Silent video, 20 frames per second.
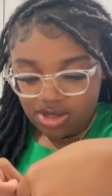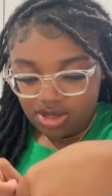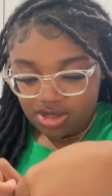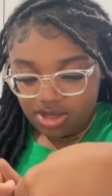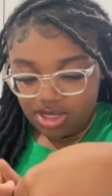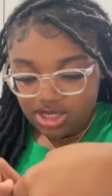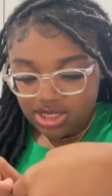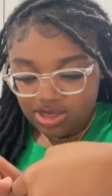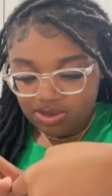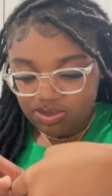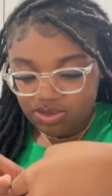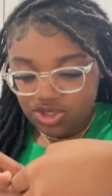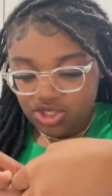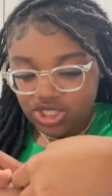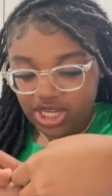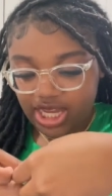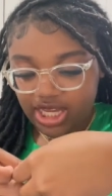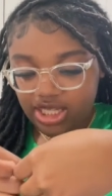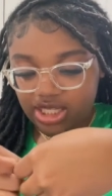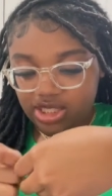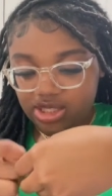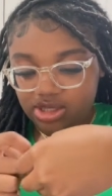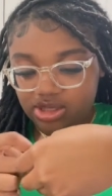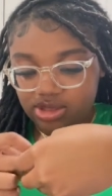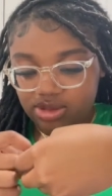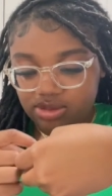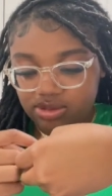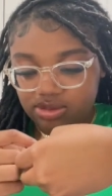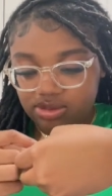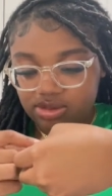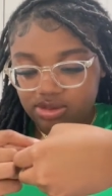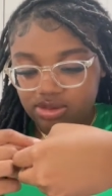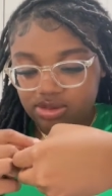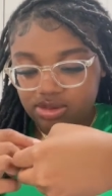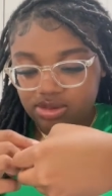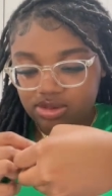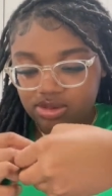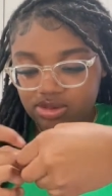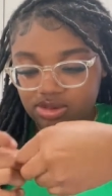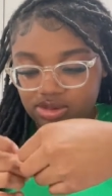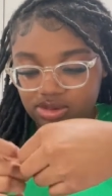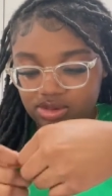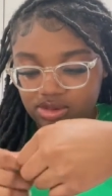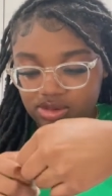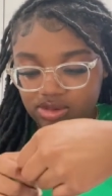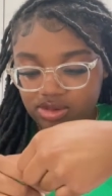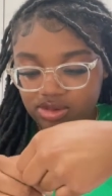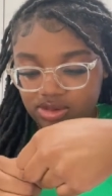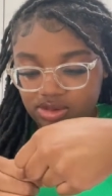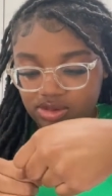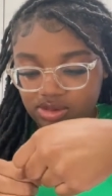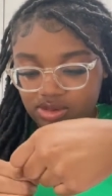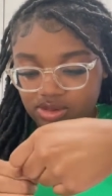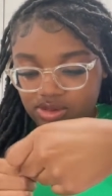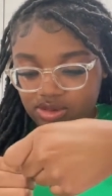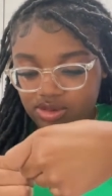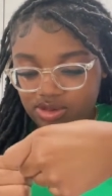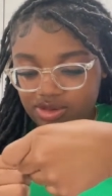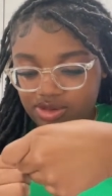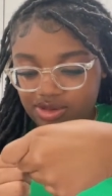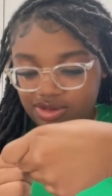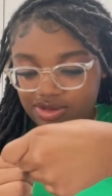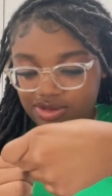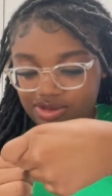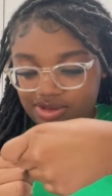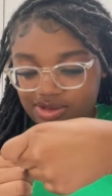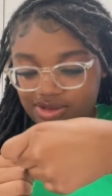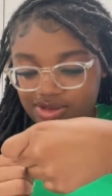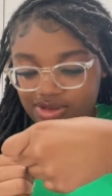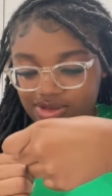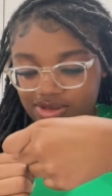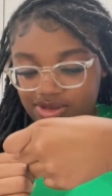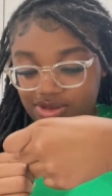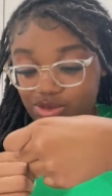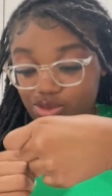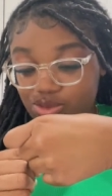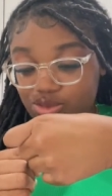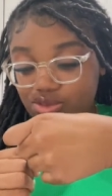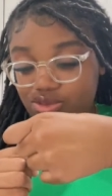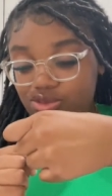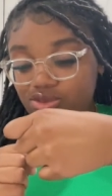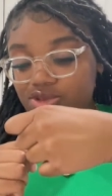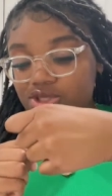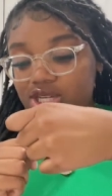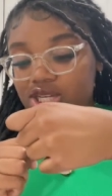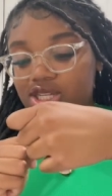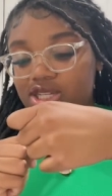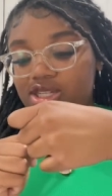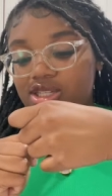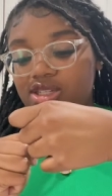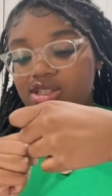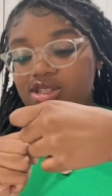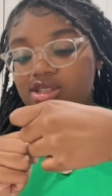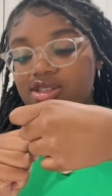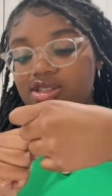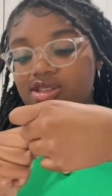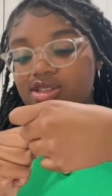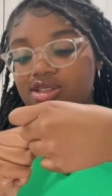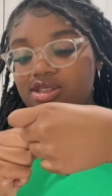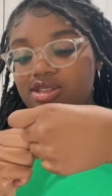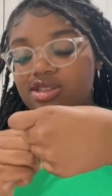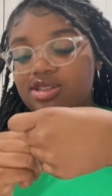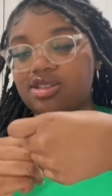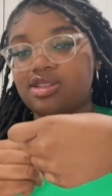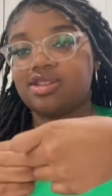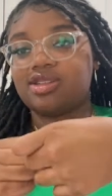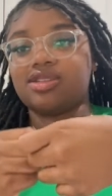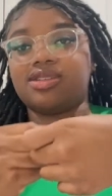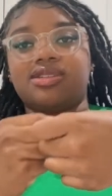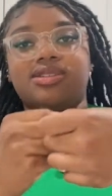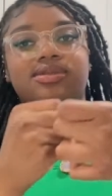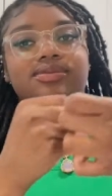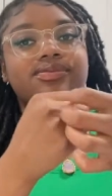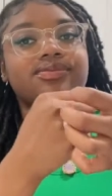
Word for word: Just some janky glue. Just like you. Who janky? You junkie.